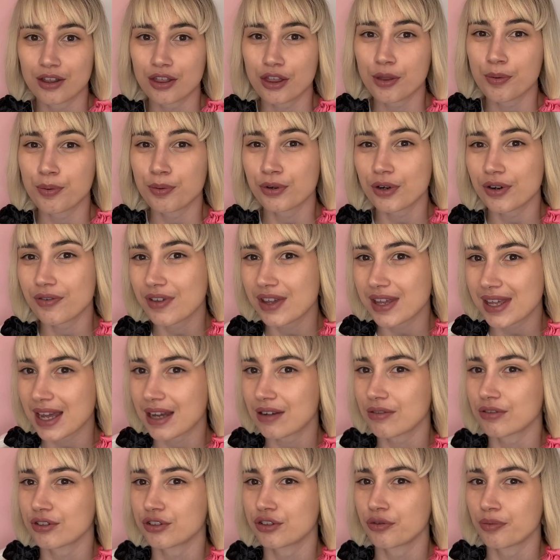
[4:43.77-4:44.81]
The Privy
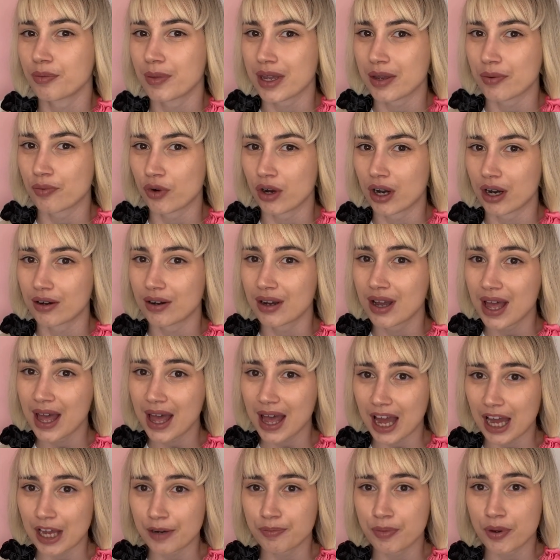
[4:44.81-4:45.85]
Council, meanwhile,
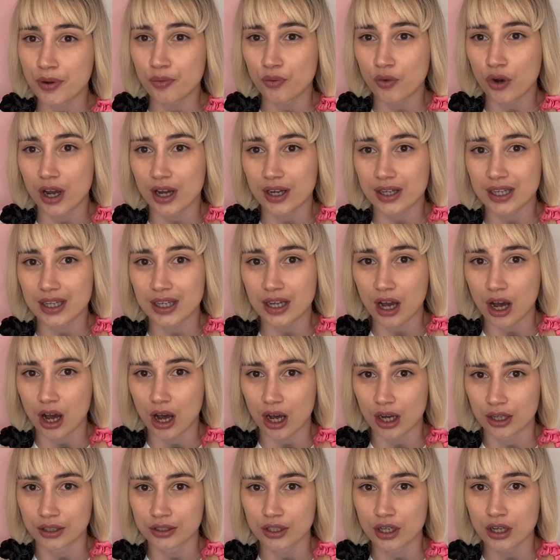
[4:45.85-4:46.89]
had been working
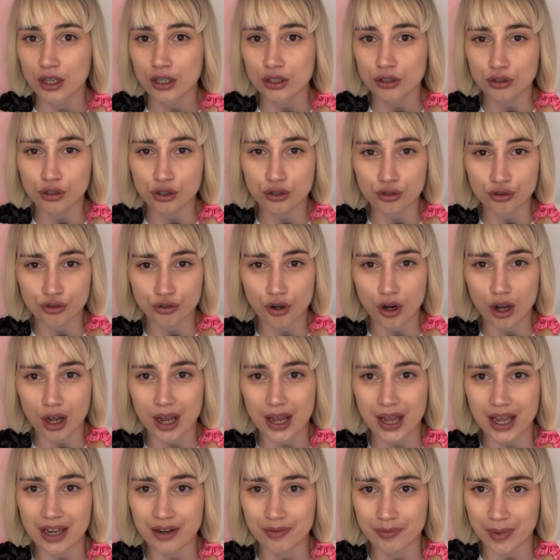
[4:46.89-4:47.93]
hard to
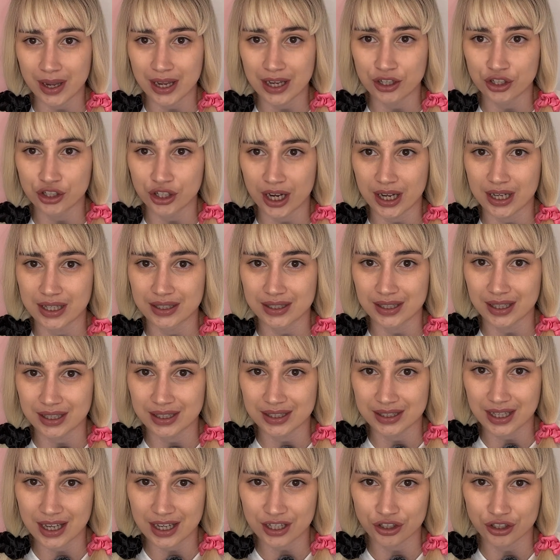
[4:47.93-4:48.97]
try and make Jane's
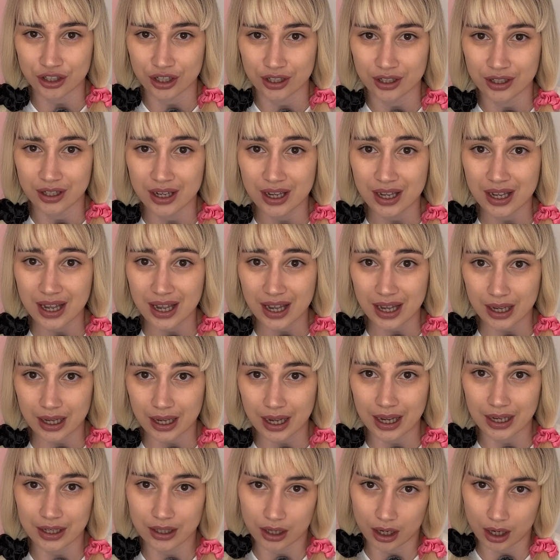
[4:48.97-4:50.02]
accession,
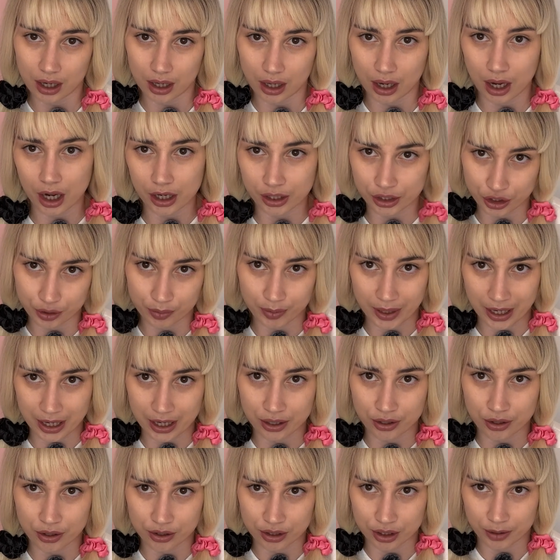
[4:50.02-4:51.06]
and
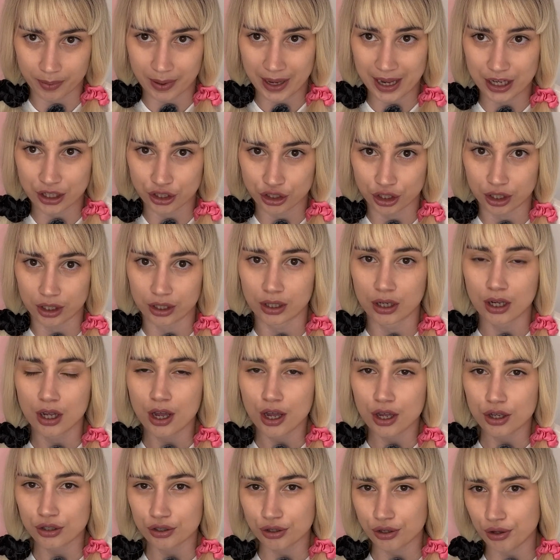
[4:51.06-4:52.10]
arguably usurpation,
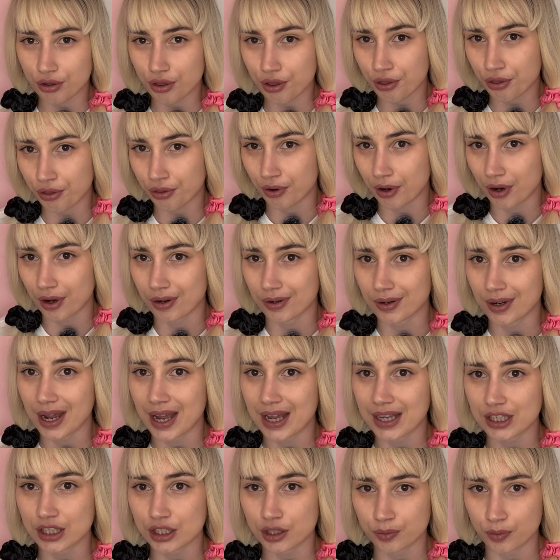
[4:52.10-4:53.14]
to the throne
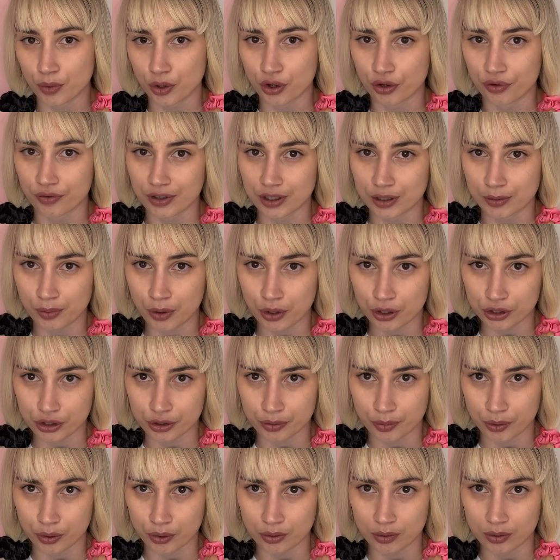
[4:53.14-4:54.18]
as smooth as
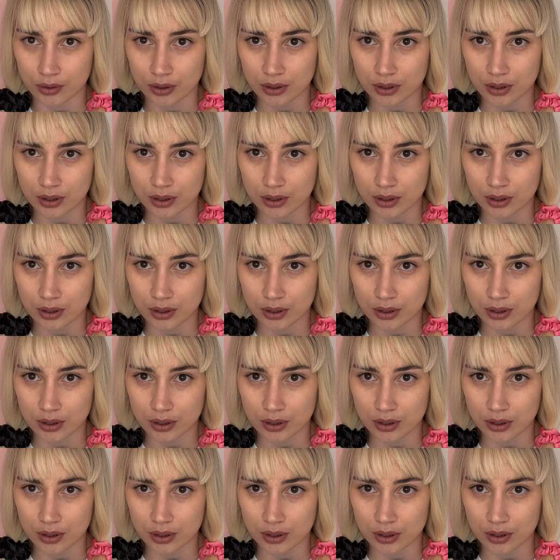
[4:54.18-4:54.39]
possible.